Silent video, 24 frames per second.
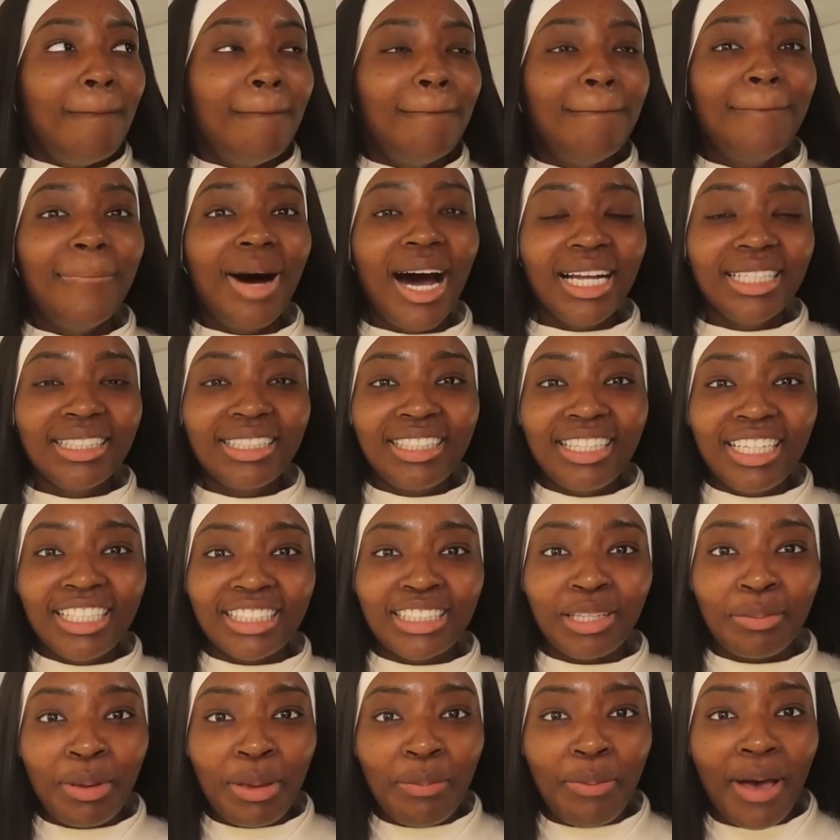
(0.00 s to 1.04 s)
Mine
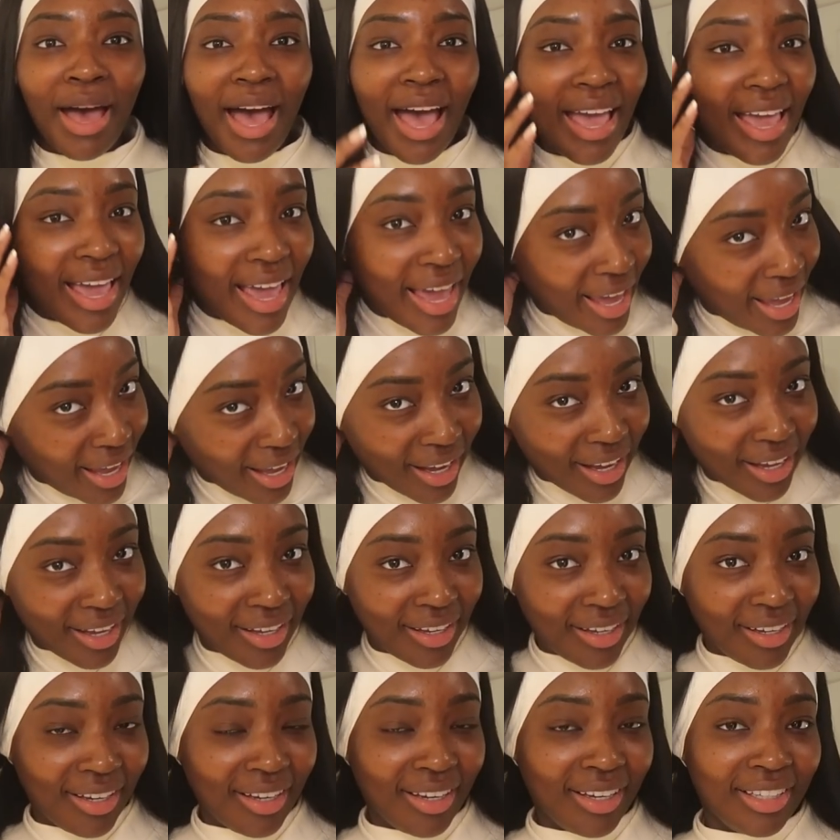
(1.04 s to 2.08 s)
needs to be paying
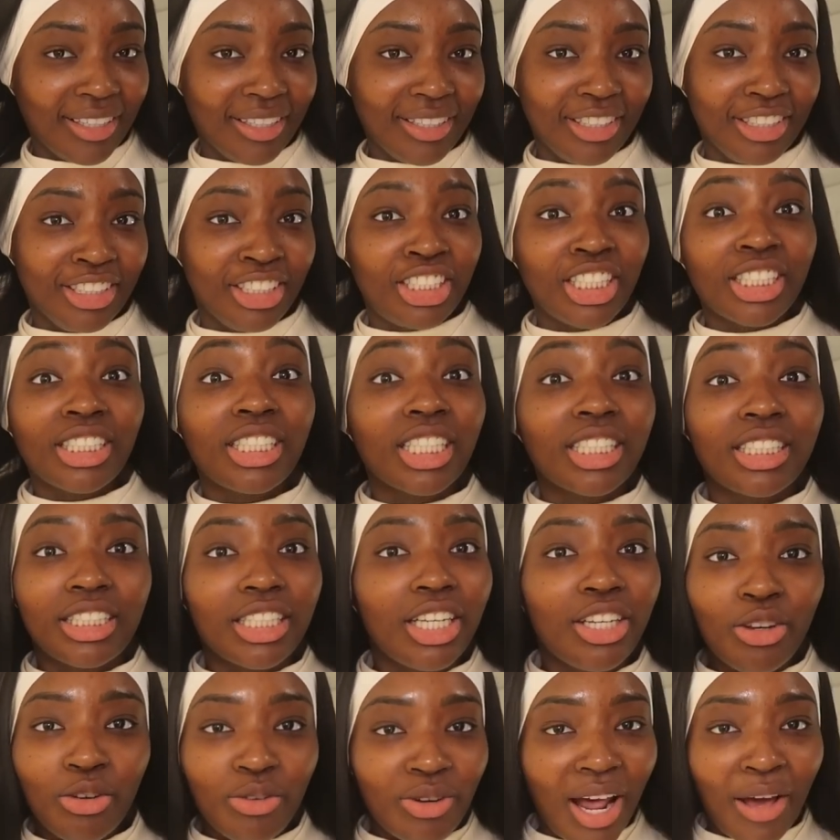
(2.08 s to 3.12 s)
just to
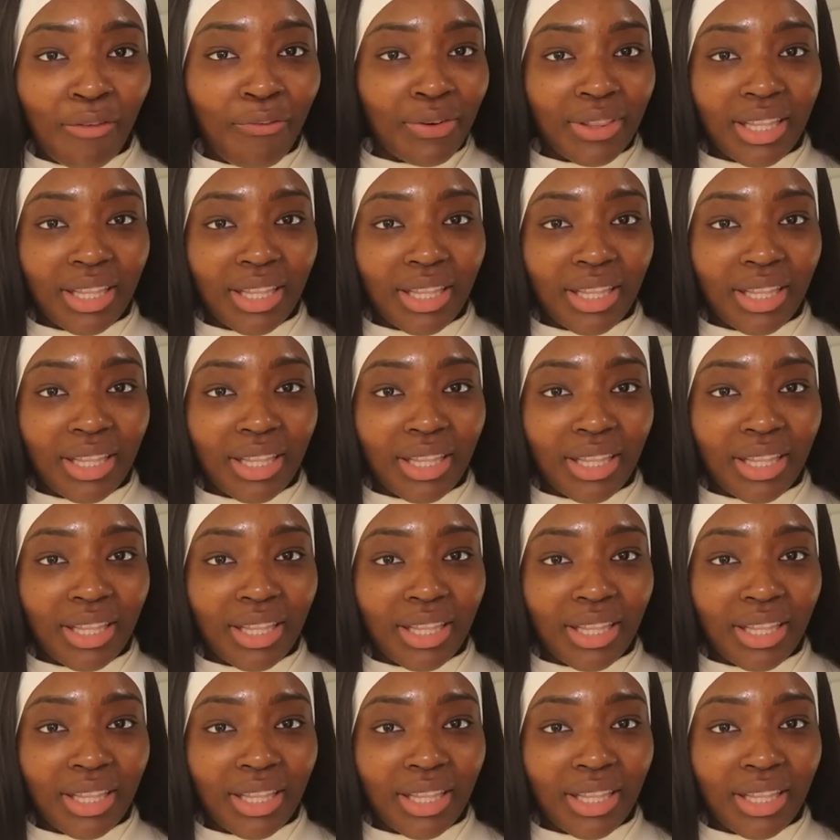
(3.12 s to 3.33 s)
see you not